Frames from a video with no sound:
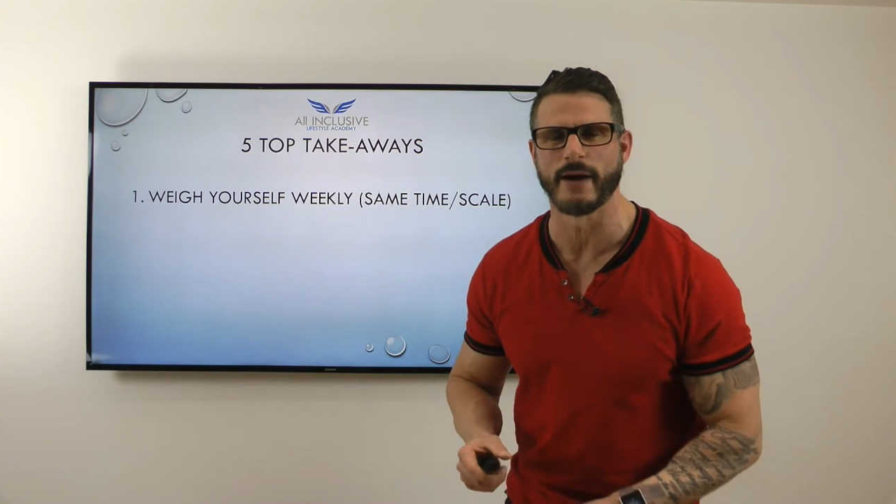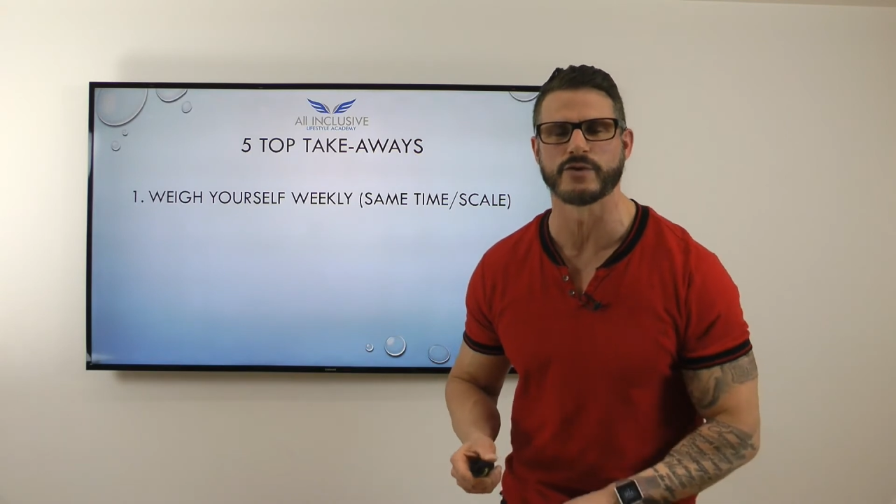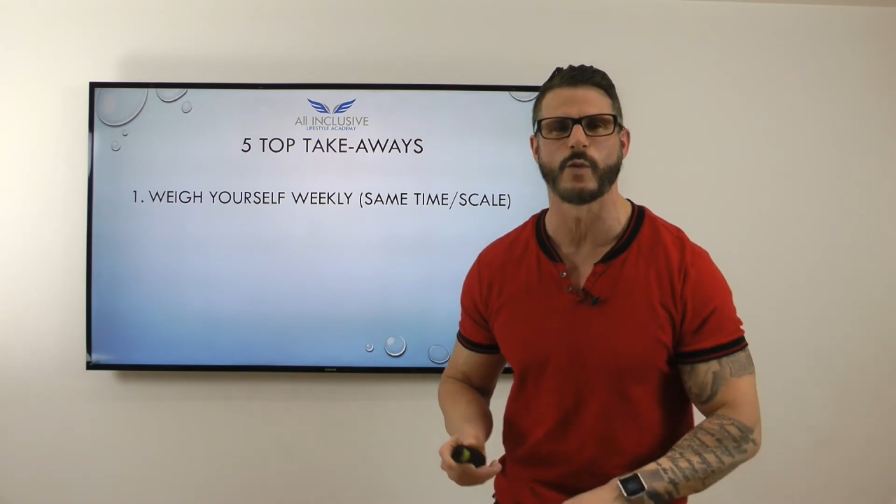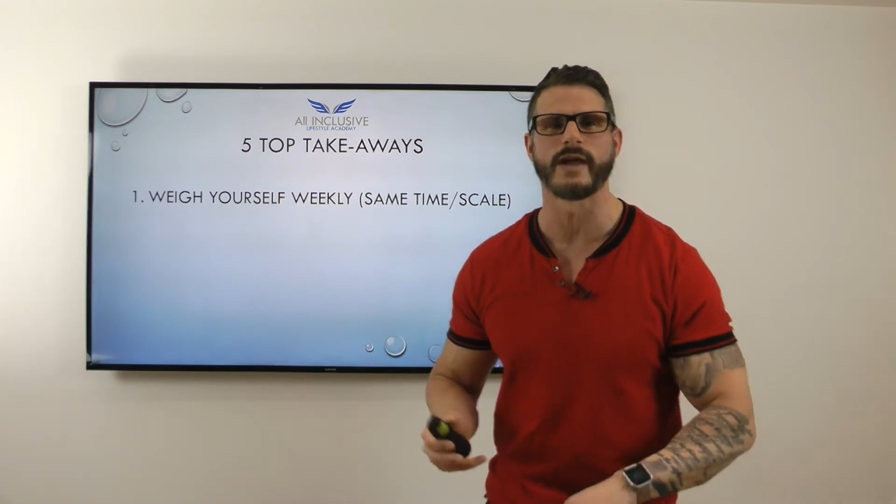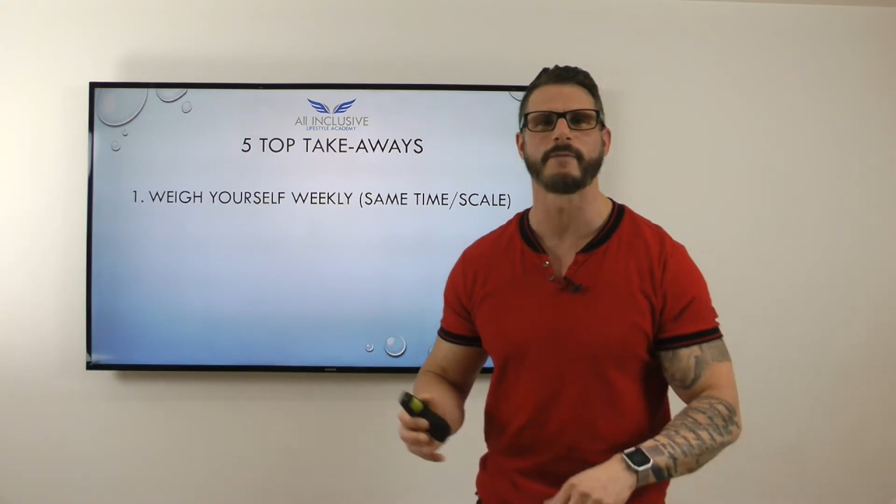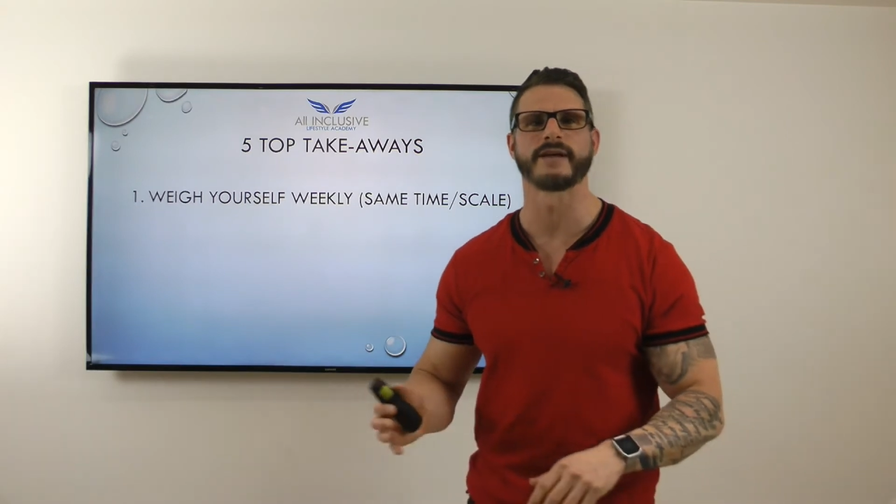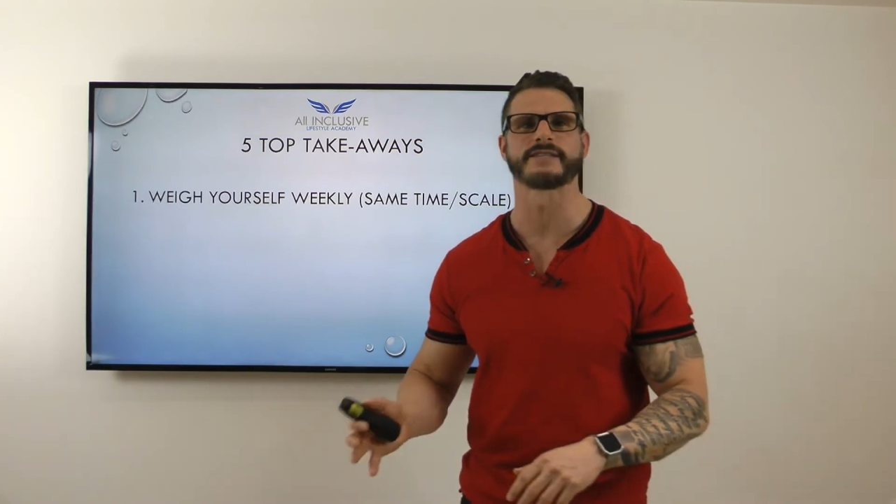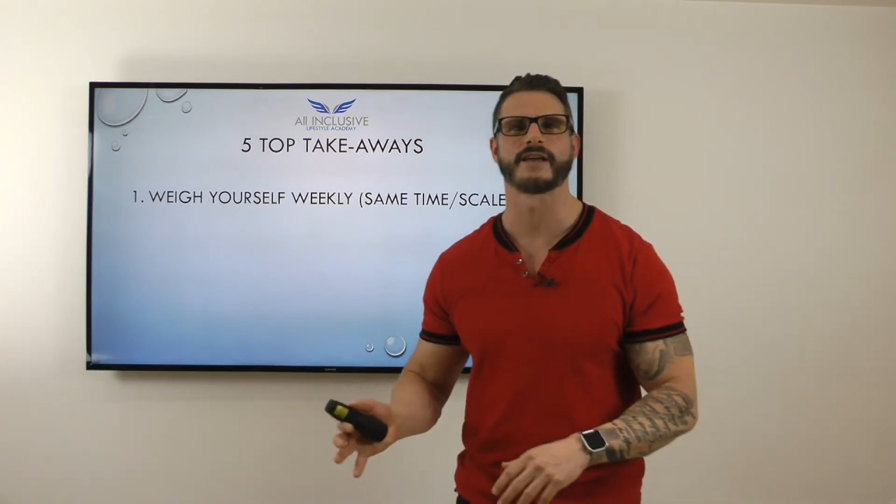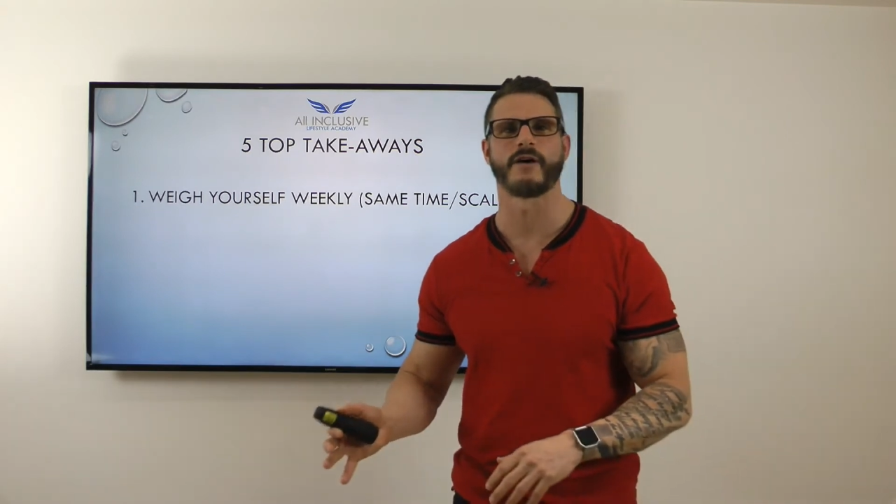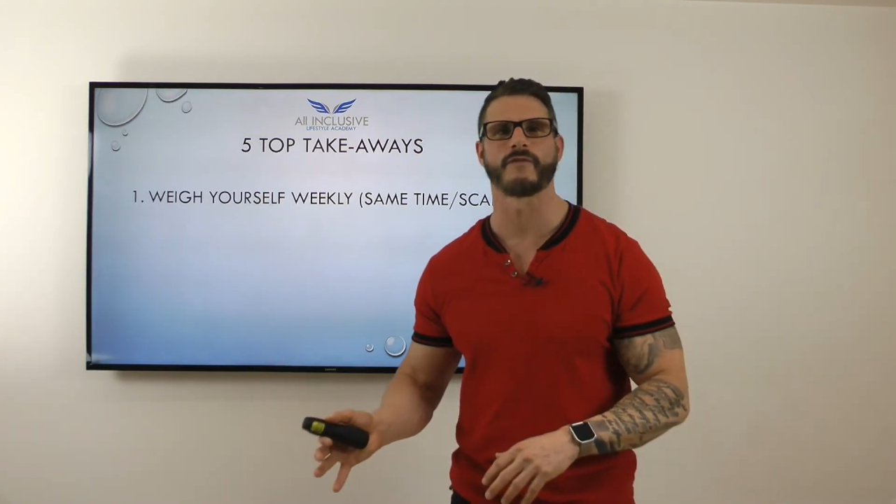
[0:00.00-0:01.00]
I was weighing
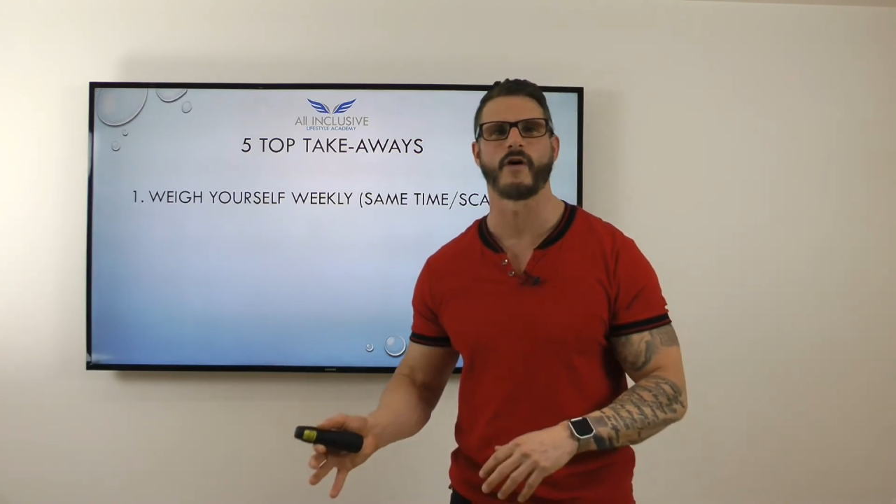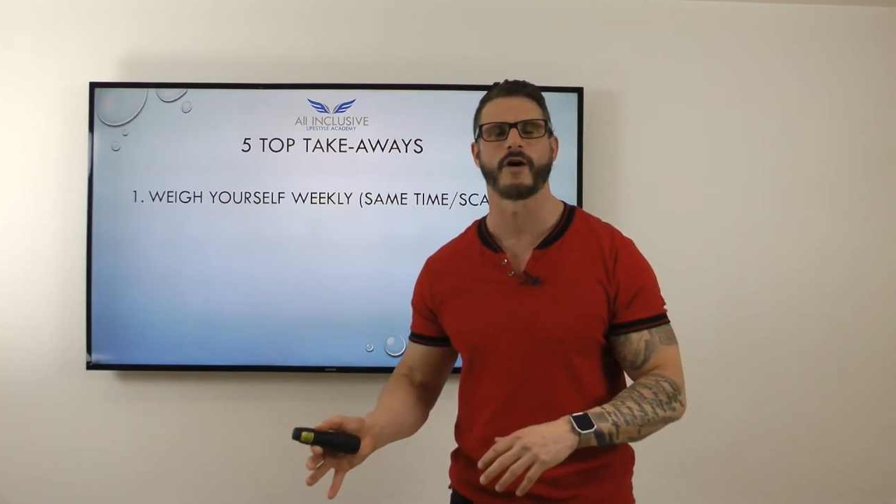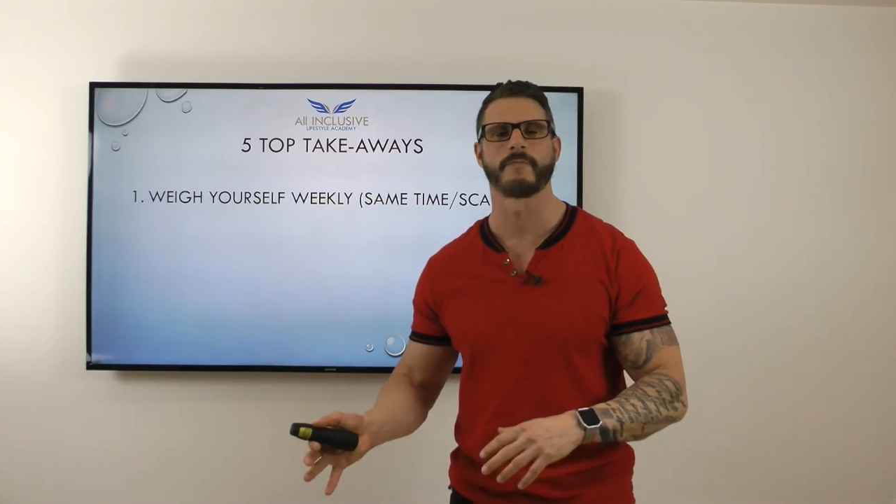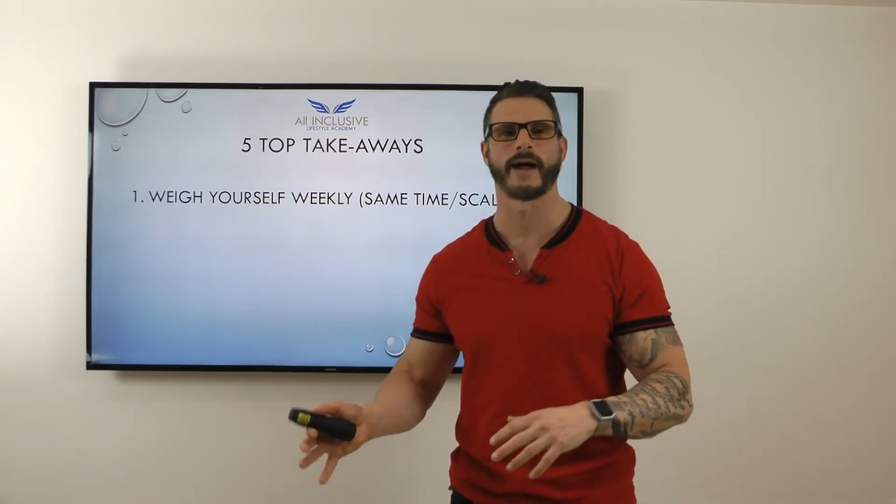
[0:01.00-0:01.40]
myself on